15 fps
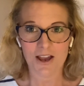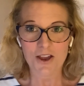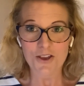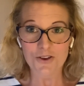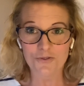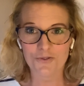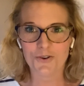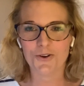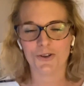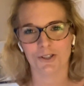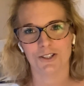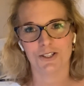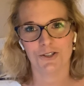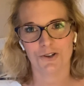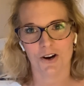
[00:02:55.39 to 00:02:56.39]
You've got
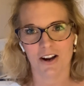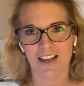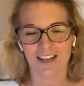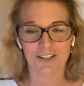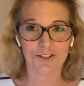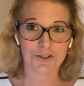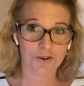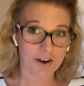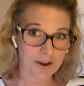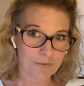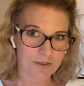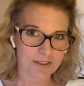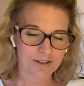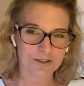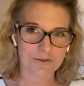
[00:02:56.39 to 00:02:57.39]
to try it with
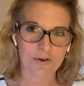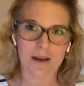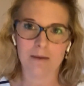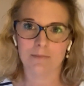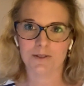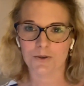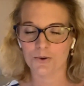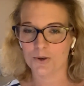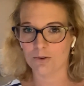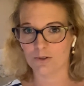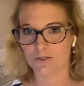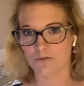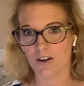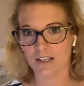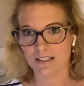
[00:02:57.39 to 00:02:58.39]
the script or your
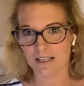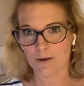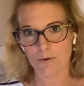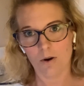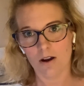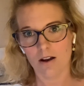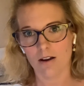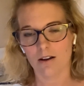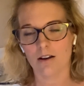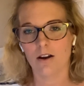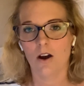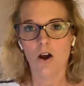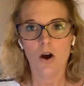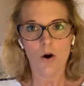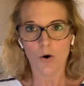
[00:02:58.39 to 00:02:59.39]
devising work
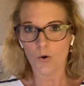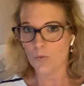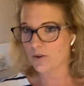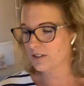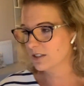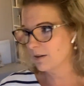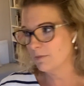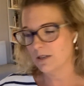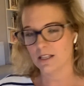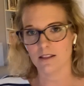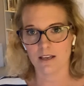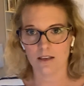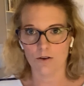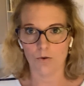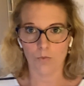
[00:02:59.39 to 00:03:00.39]
or with somebody that
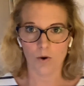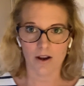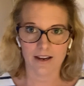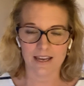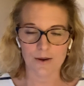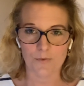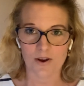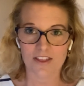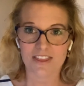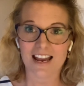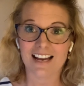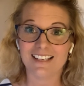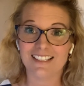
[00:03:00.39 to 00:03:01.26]
you're working with, and